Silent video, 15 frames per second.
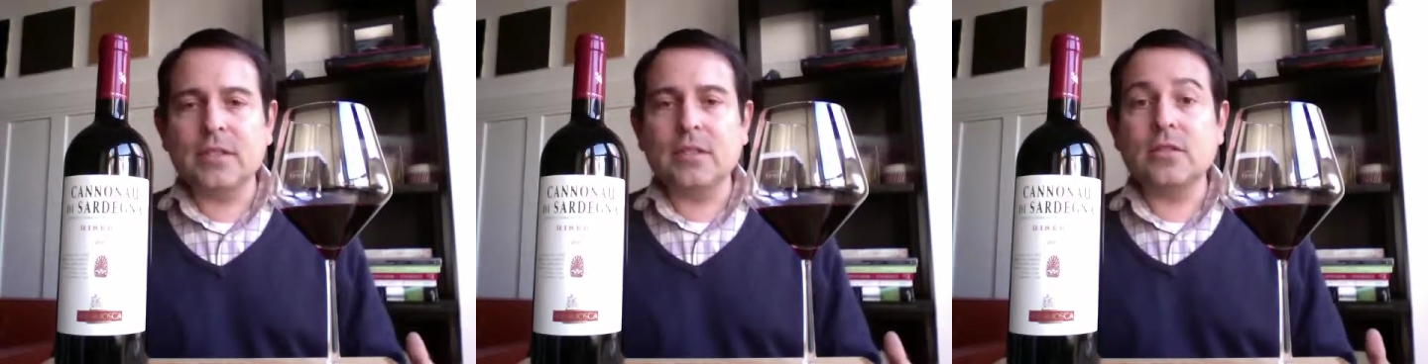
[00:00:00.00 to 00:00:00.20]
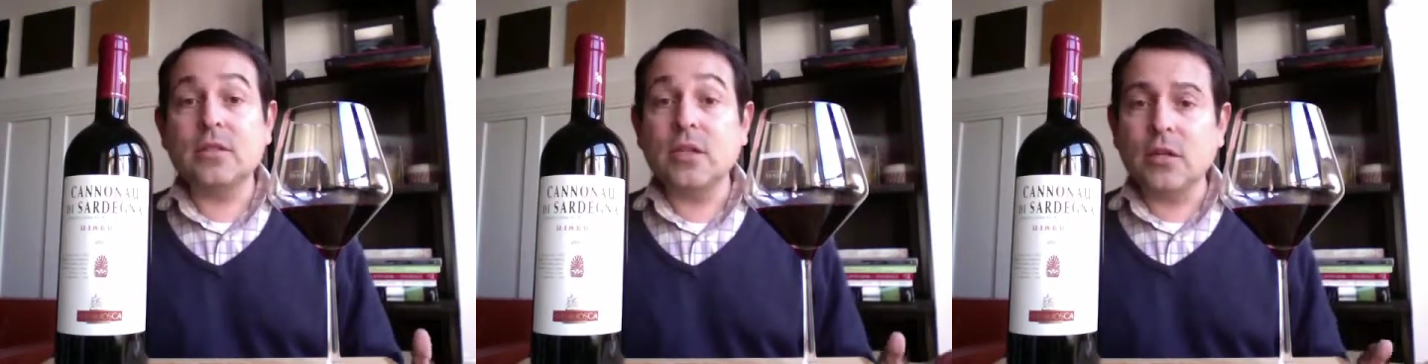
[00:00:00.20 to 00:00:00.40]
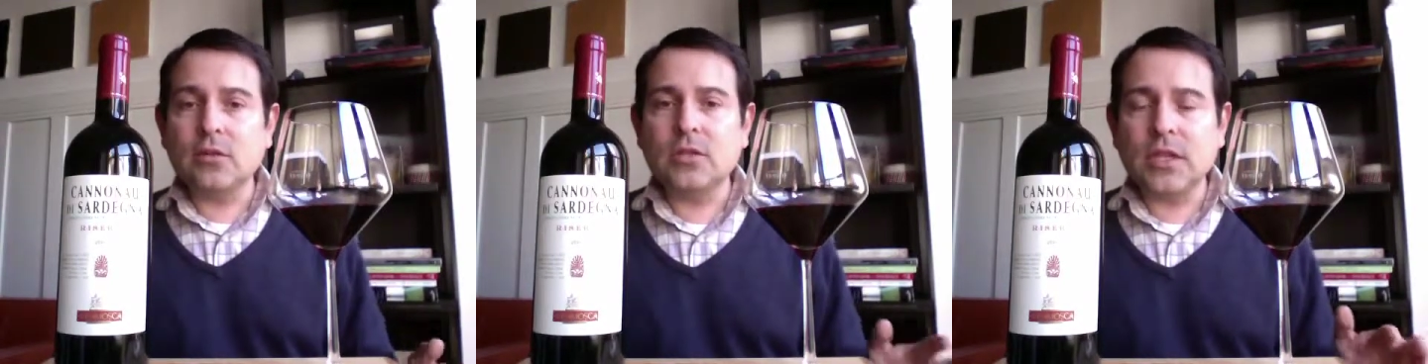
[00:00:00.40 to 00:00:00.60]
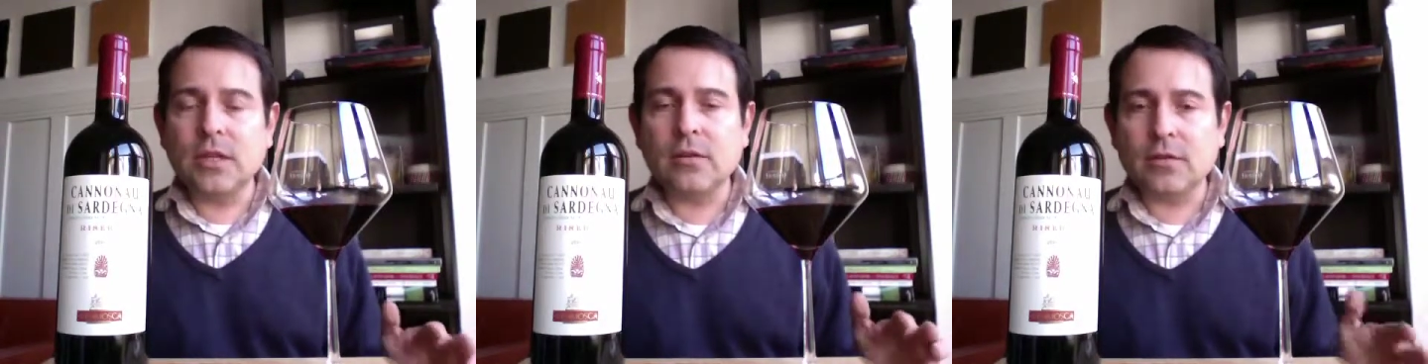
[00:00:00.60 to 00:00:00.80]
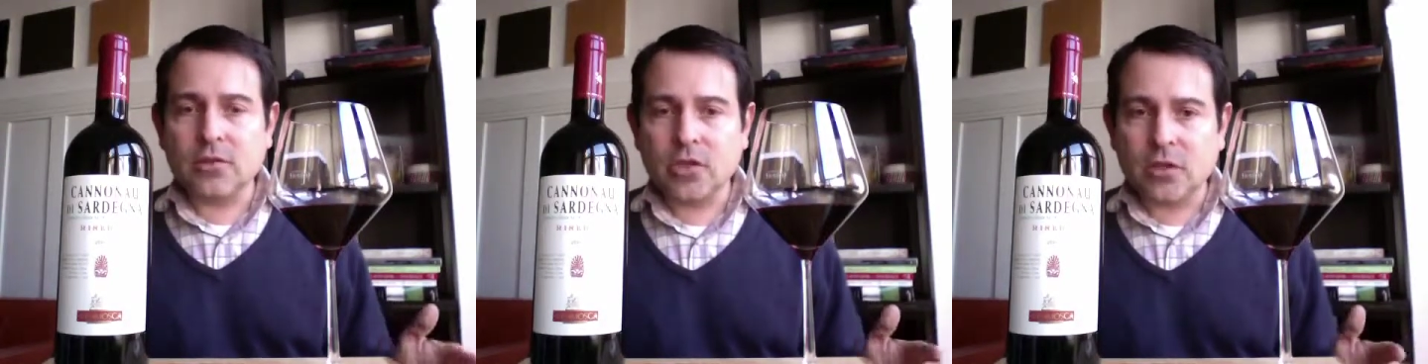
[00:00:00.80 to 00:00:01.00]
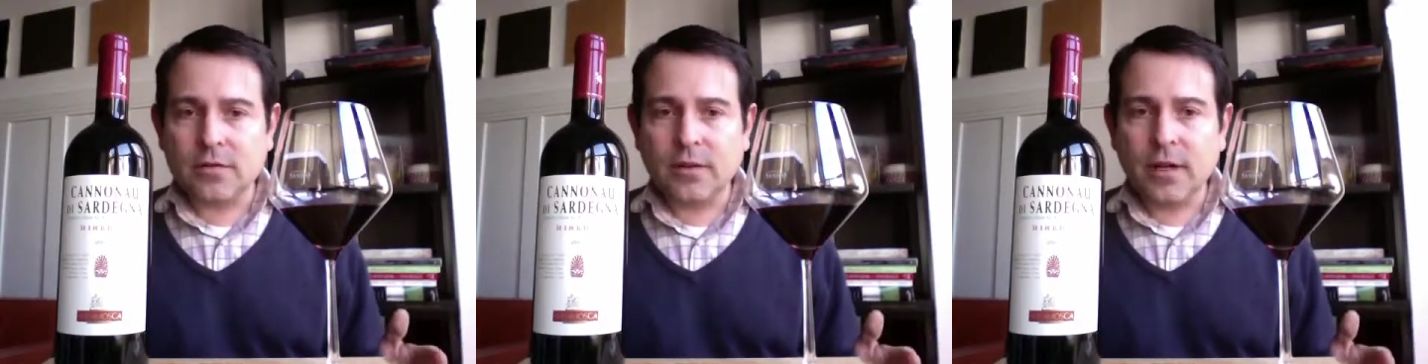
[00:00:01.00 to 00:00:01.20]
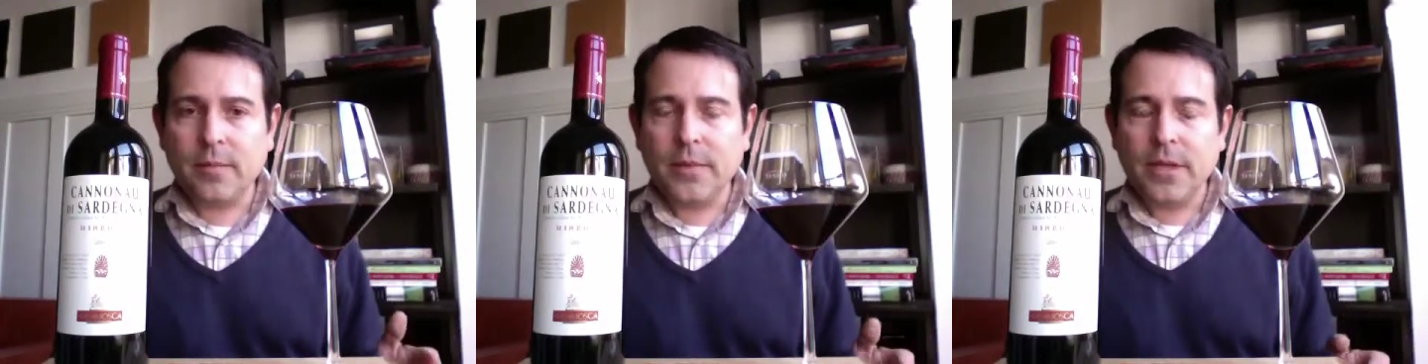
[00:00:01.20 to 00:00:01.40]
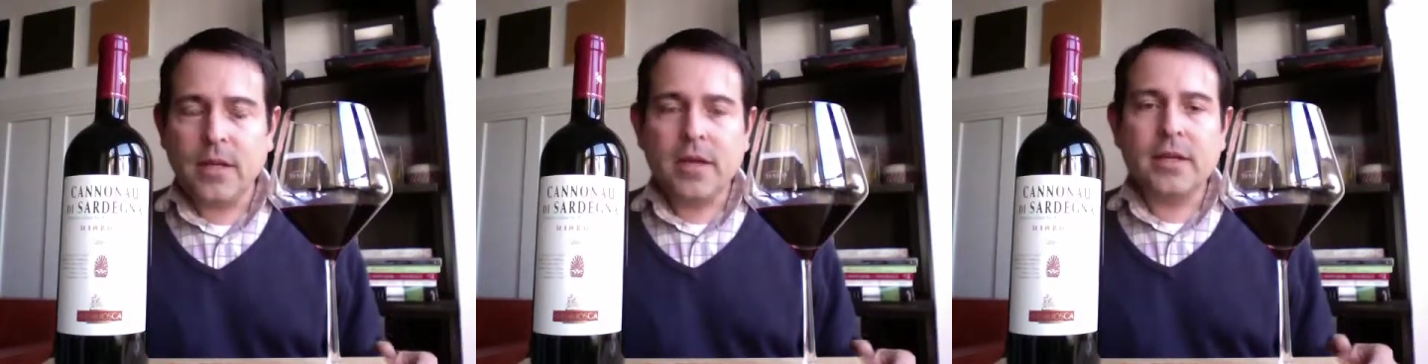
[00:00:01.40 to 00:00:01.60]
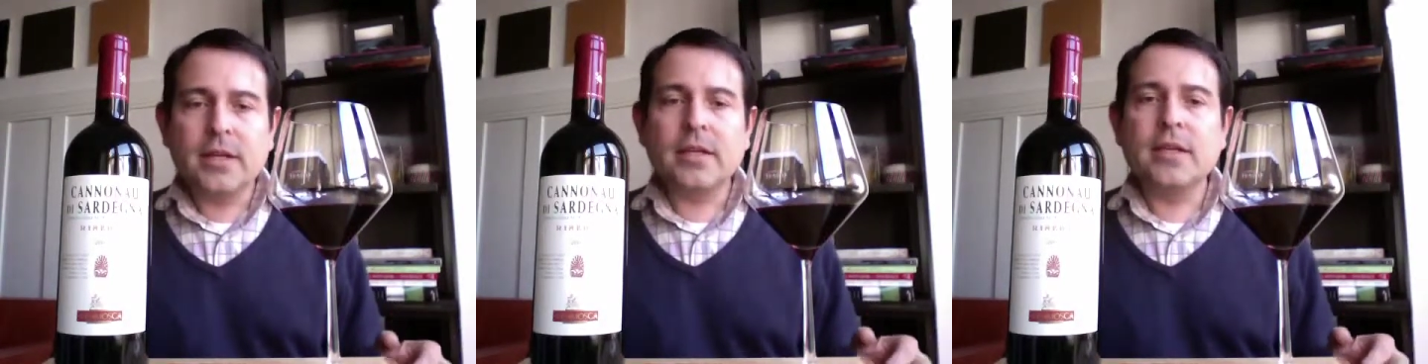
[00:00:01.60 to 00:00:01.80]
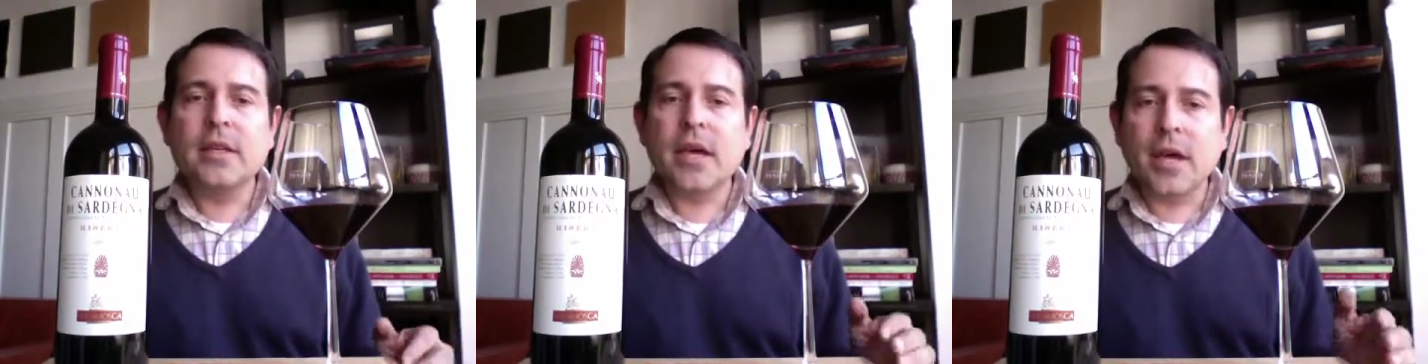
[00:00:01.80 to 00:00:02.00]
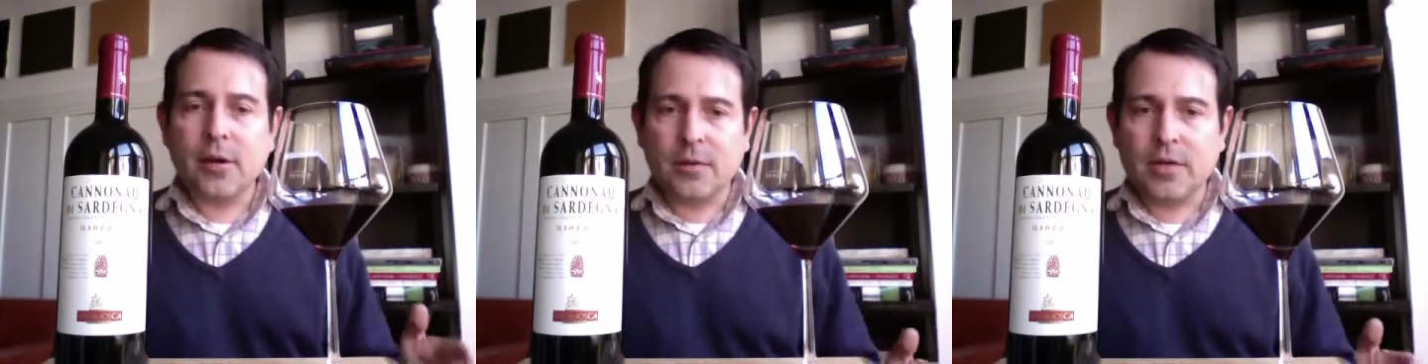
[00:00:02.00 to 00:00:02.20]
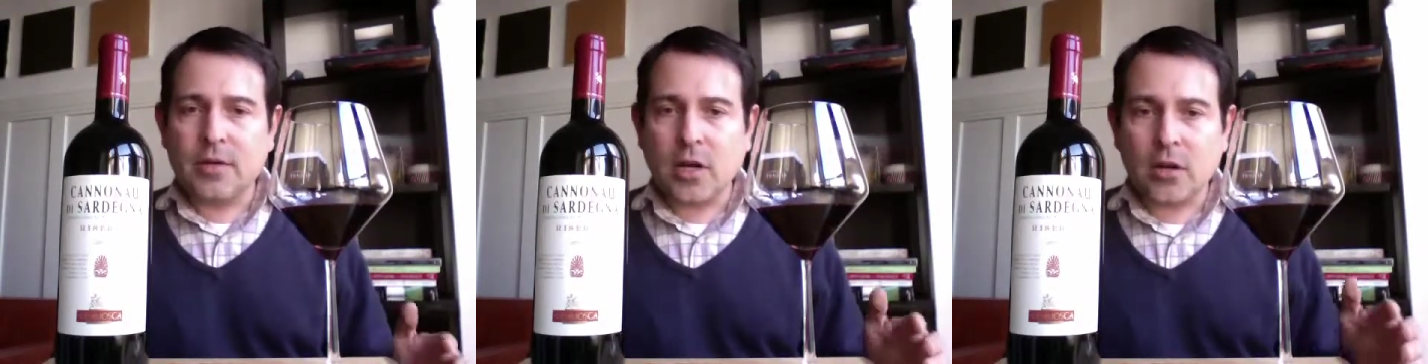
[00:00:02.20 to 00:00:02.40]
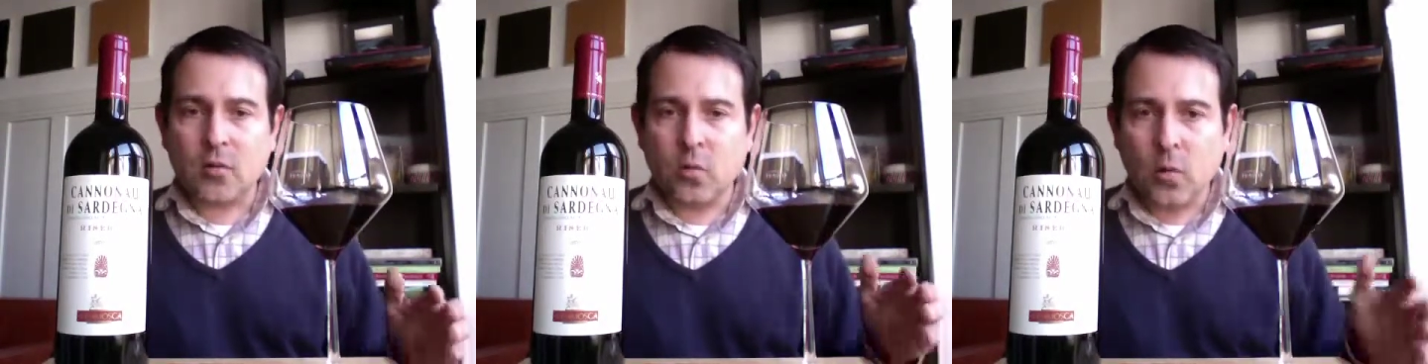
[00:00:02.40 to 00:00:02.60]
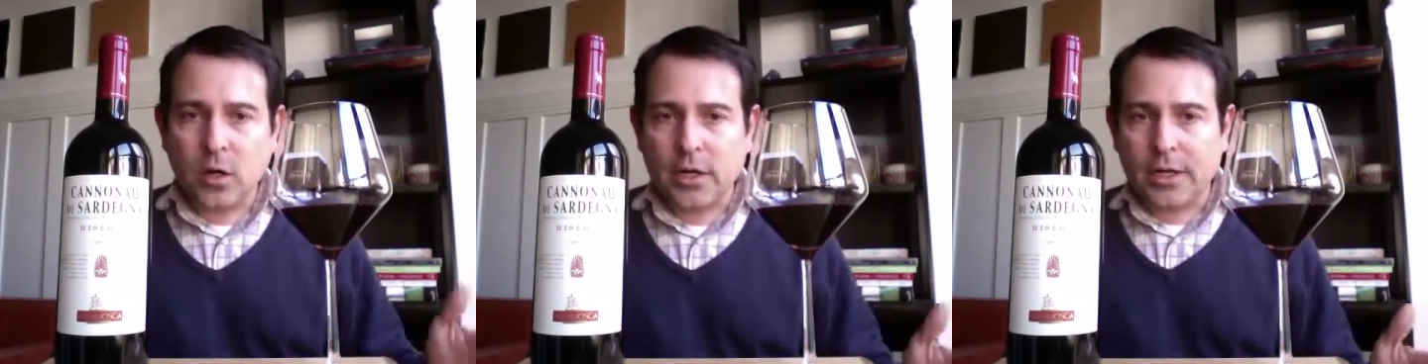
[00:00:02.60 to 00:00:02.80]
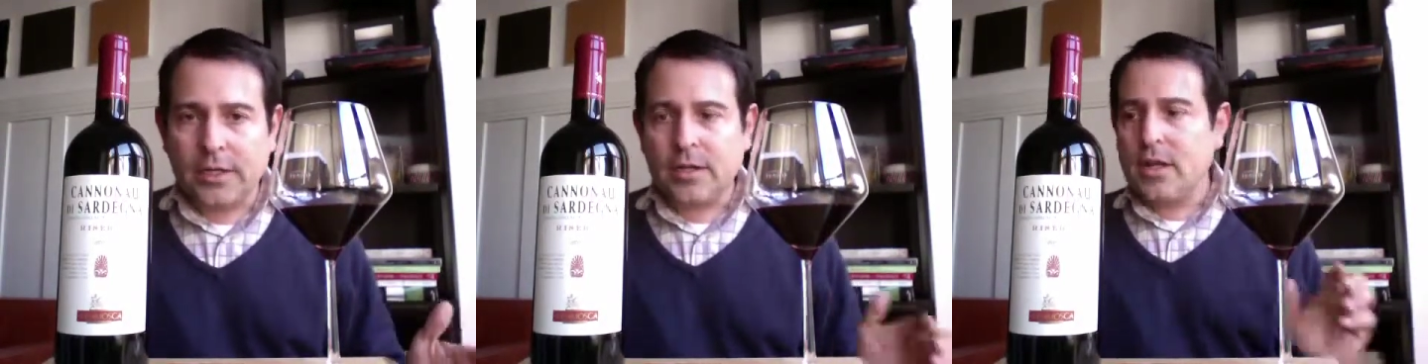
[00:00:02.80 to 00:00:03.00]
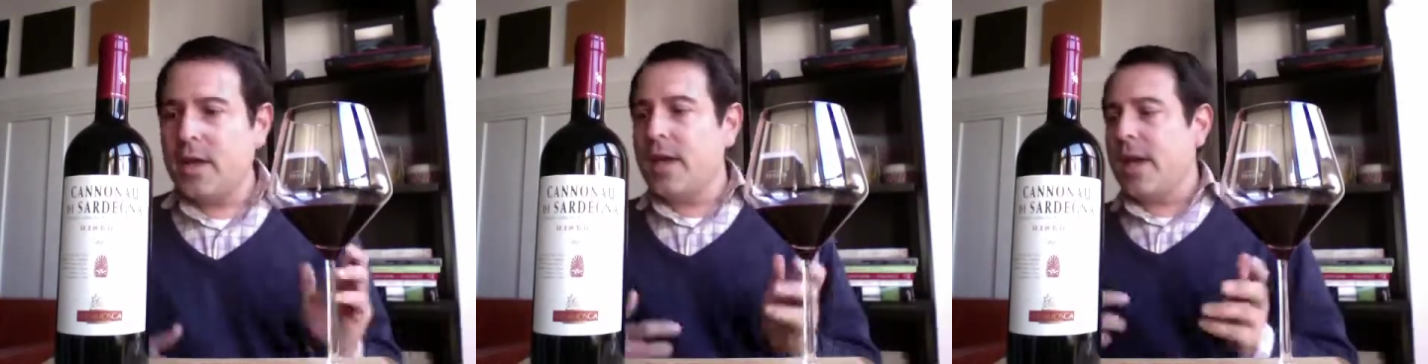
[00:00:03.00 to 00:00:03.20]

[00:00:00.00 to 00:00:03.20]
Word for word: a DOC Reserva Carignan wine,